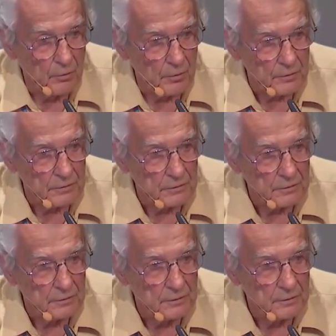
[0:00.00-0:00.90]
to the
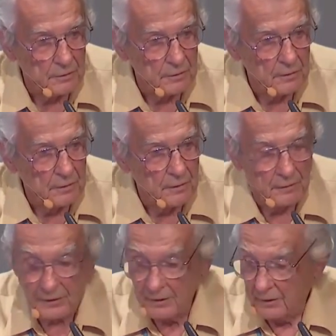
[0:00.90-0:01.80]
worse.
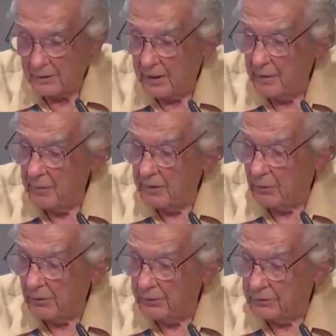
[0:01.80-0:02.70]
See, the
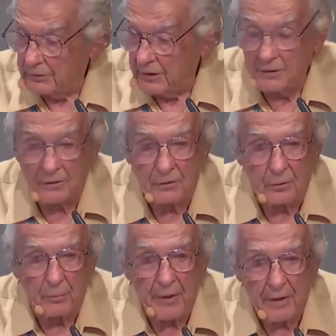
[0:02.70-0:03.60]
climate also changes
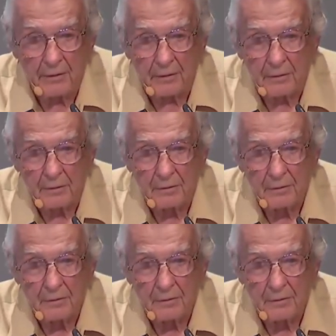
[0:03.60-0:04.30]
to the better.